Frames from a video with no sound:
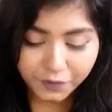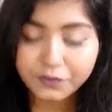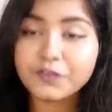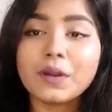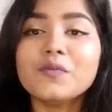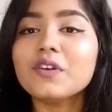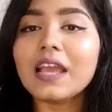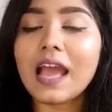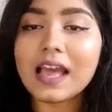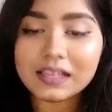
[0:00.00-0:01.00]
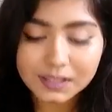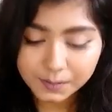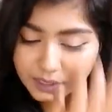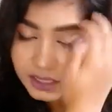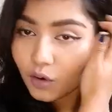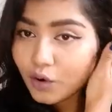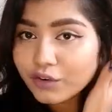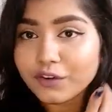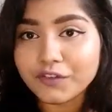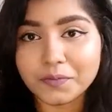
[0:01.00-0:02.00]
The 5th February has me
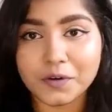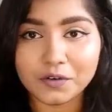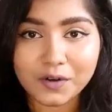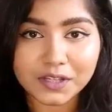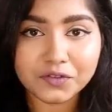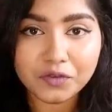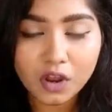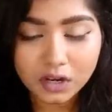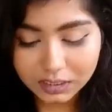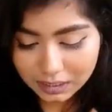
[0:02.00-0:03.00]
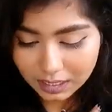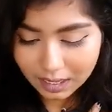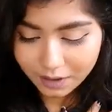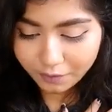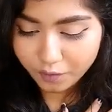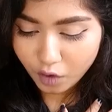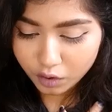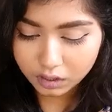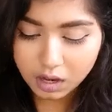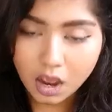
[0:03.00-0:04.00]
ordering from a restaurant
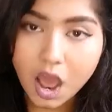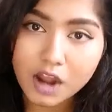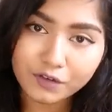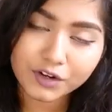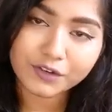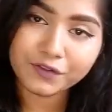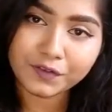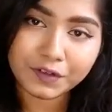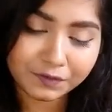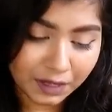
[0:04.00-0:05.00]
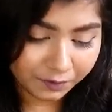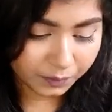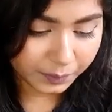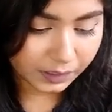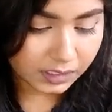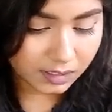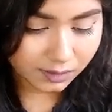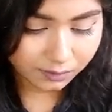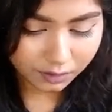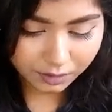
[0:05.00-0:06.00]
for 155
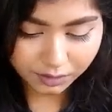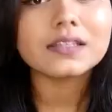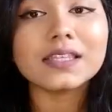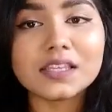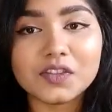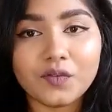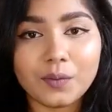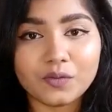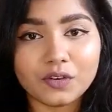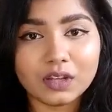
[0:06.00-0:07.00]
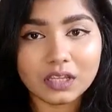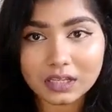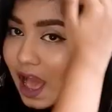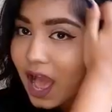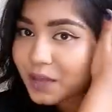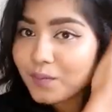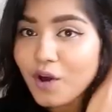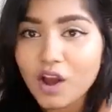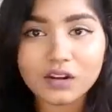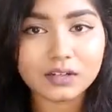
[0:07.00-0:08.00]
rupees. 6th February, I
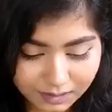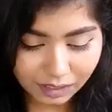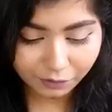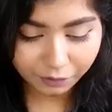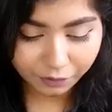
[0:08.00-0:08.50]
bought stuff